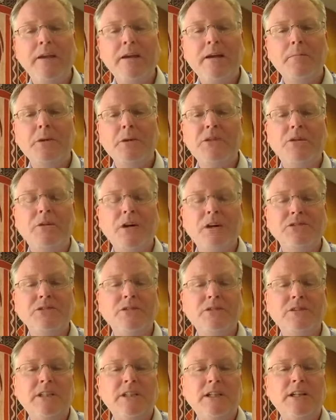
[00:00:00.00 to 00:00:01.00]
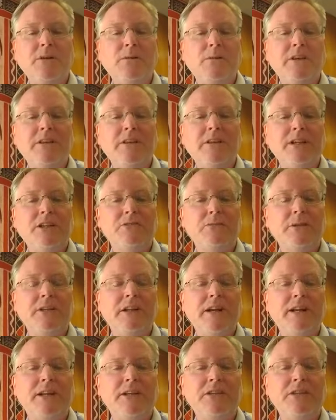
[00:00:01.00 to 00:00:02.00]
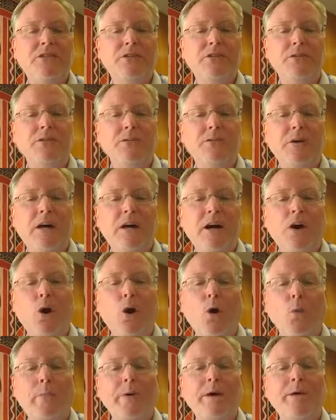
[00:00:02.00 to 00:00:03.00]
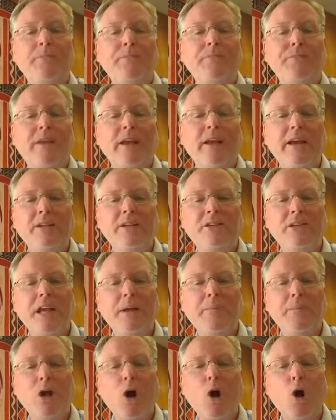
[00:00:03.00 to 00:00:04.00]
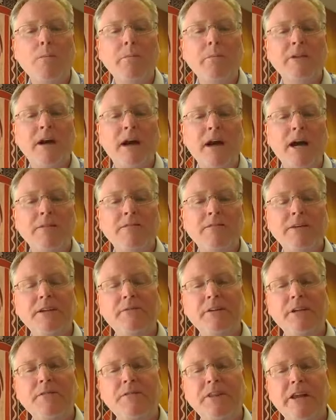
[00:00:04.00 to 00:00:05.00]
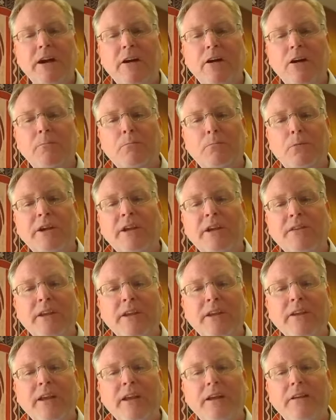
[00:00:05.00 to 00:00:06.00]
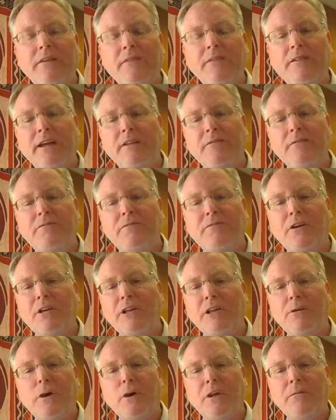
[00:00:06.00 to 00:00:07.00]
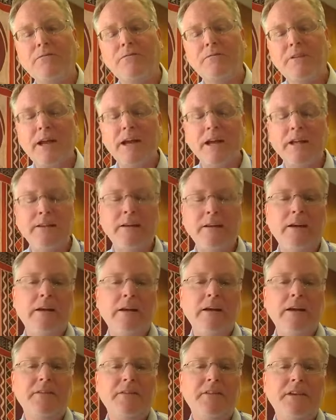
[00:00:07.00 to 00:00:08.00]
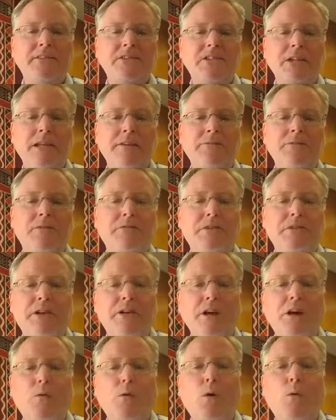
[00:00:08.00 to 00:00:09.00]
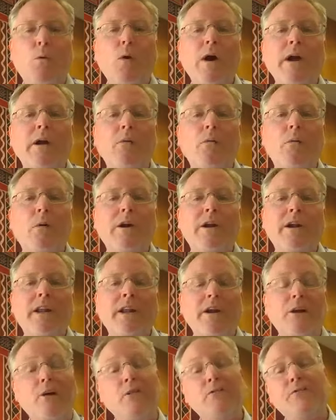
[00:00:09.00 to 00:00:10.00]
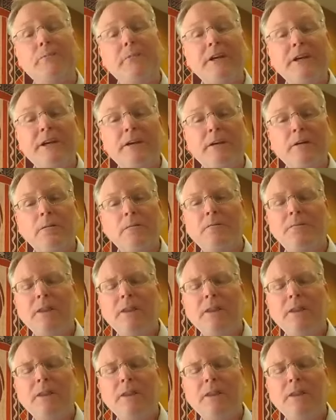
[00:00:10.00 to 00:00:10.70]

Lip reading: but they're also dealing with needs related to hope and keeping hope alive. Even if they are breathing and fairly well fed, they still have to figure out, well, where can I go from here?